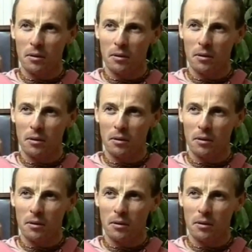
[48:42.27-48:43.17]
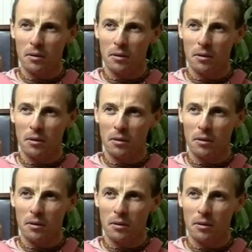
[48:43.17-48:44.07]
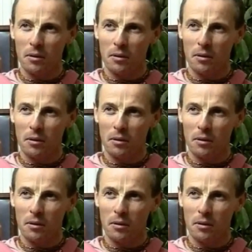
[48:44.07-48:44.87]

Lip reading: (silence)